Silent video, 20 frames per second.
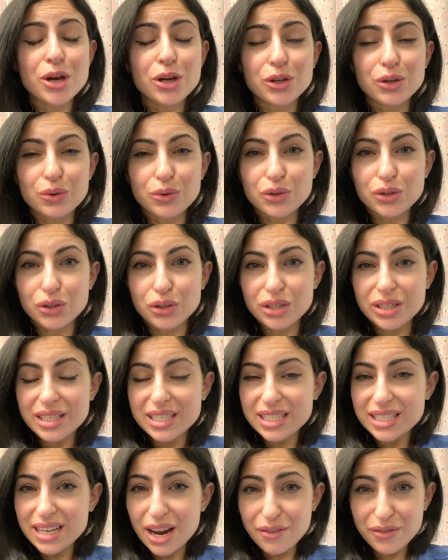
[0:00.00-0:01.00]
You should
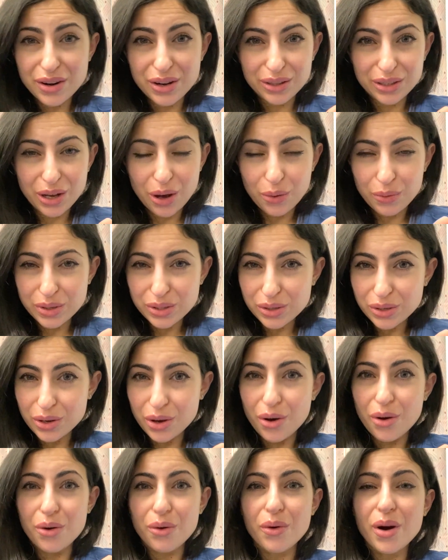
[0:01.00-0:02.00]
definitely always
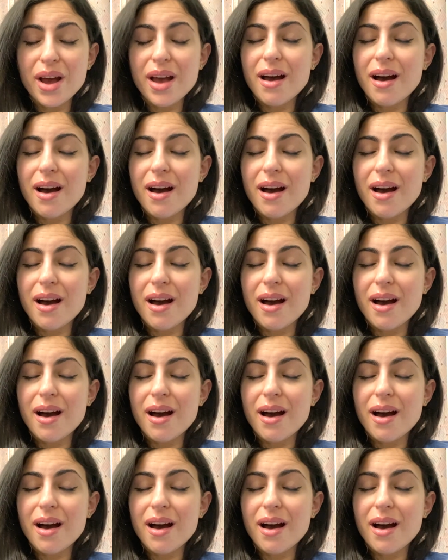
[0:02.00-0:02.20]
go